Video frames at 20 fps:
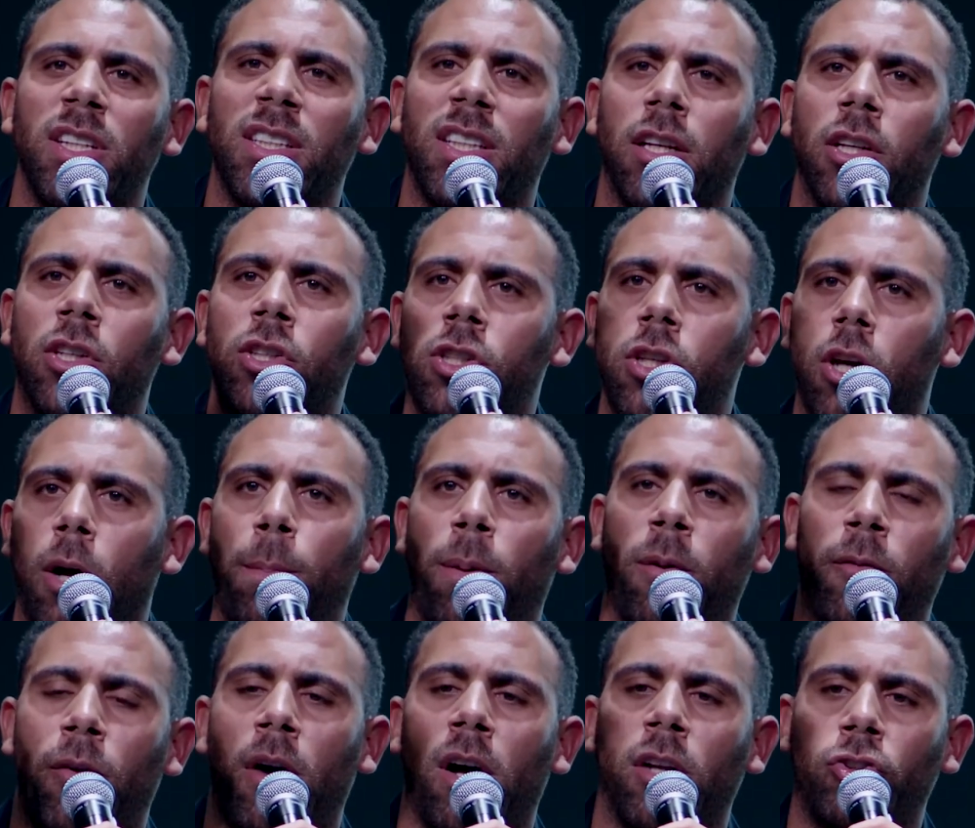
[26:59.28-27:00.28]
is at the top
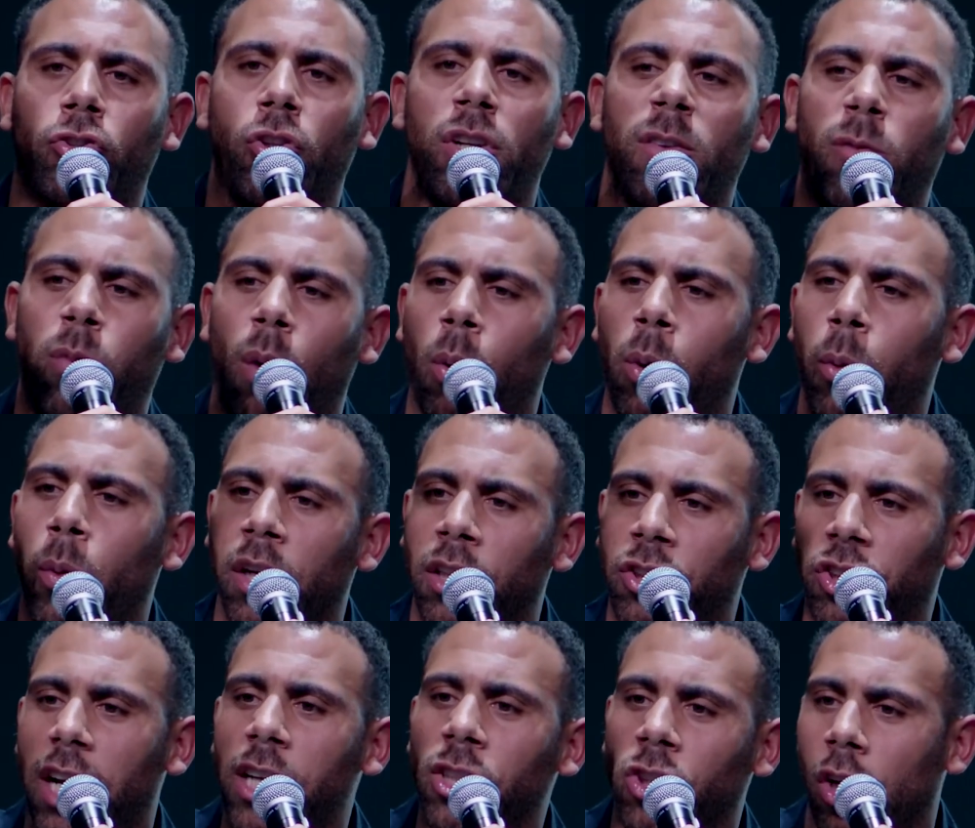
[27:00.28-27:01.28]
of our tree of what we want to
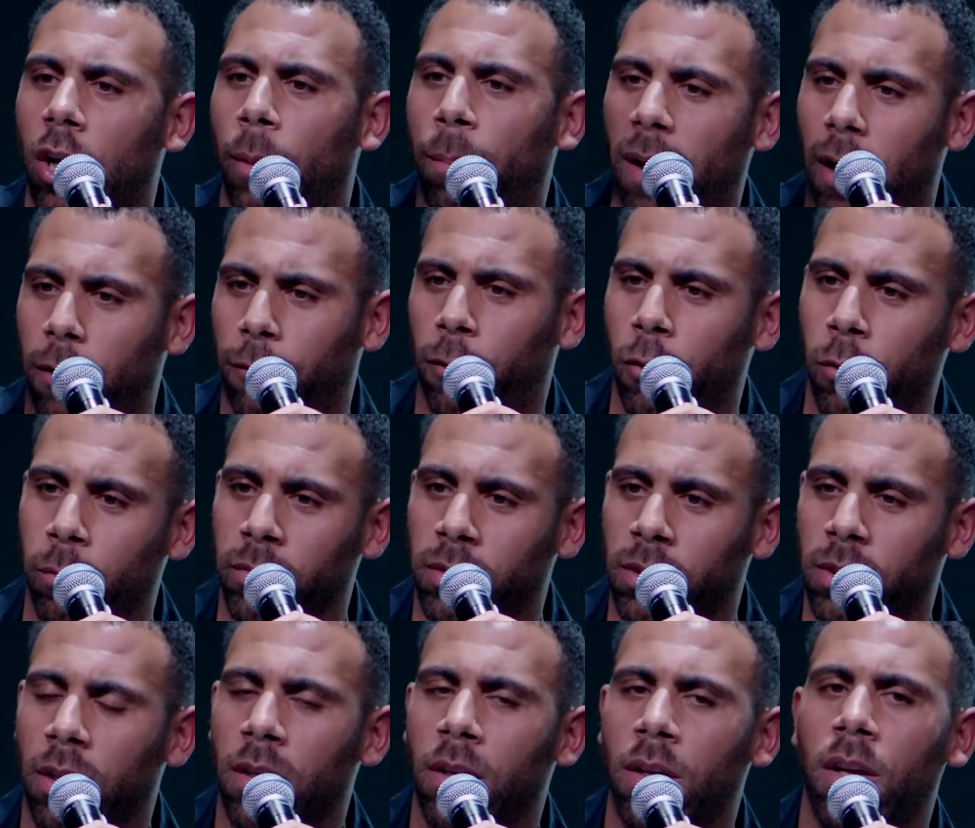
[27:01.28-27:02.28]
change on our
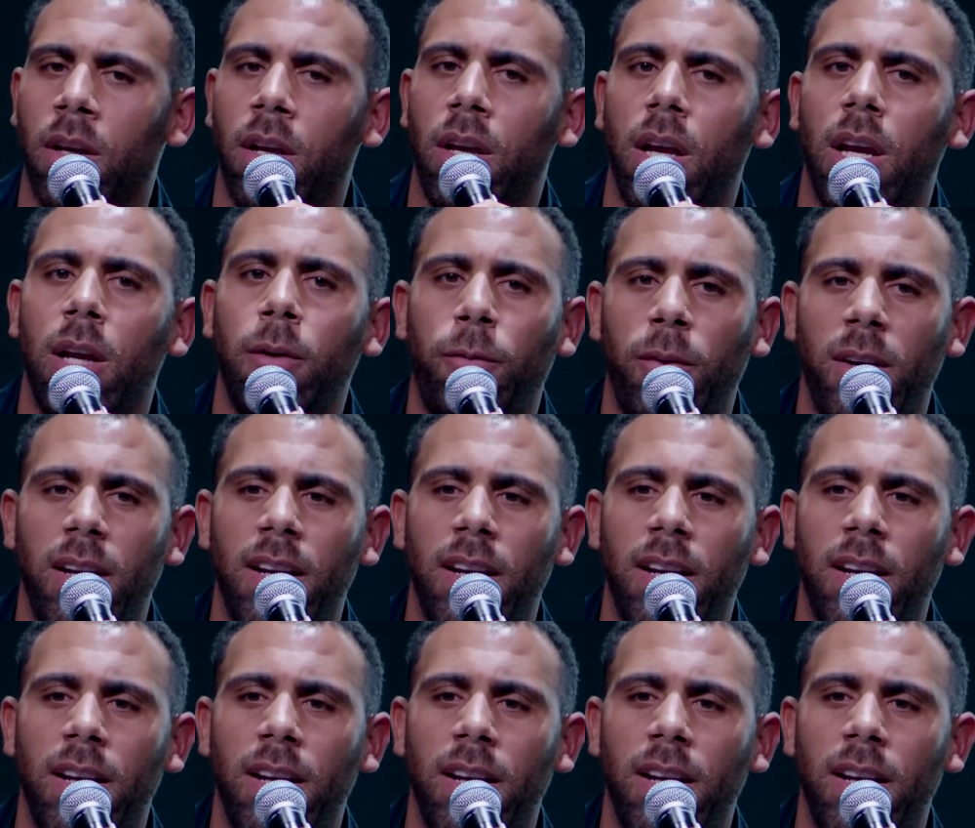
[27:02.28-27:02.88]
platforms. If it